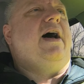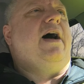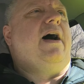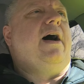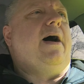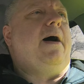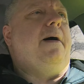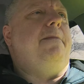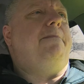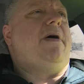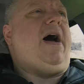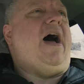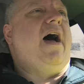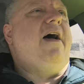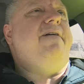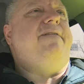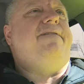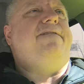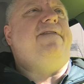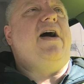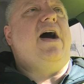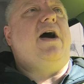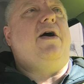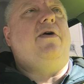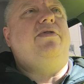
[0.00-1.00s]
I've
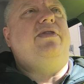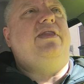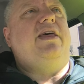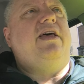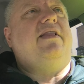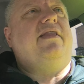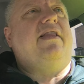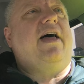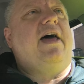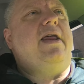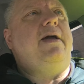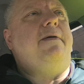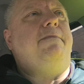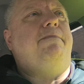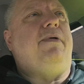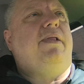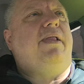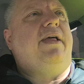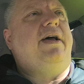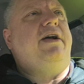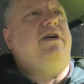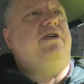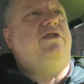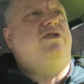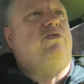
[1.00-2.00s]
found that letting
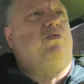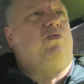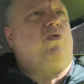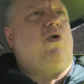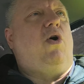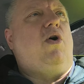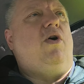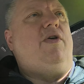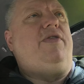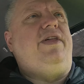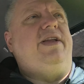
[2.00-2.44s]
players roll